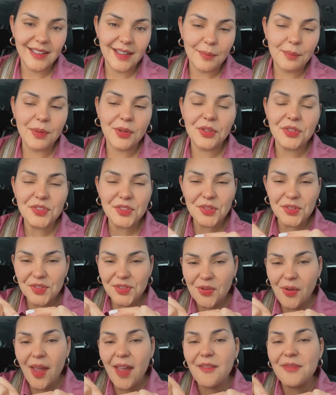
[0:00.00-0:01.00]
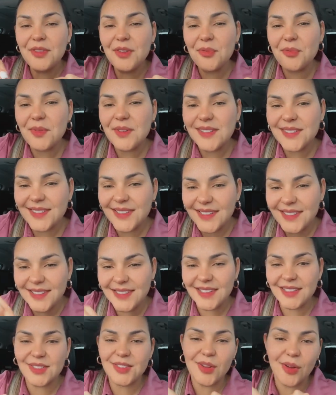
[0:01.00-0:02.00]
because you still have the
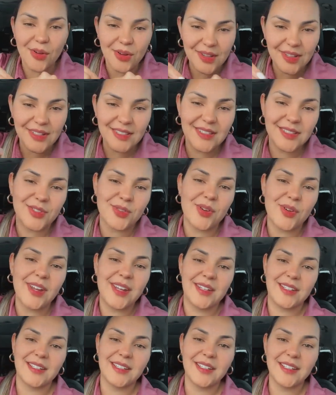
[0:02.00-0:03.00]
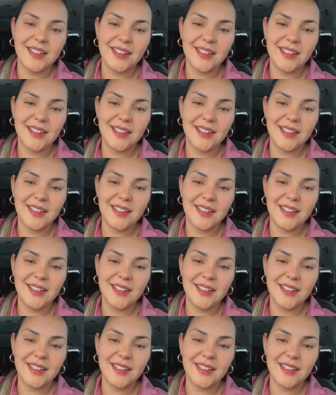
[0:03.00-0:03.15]
resistance on the strand.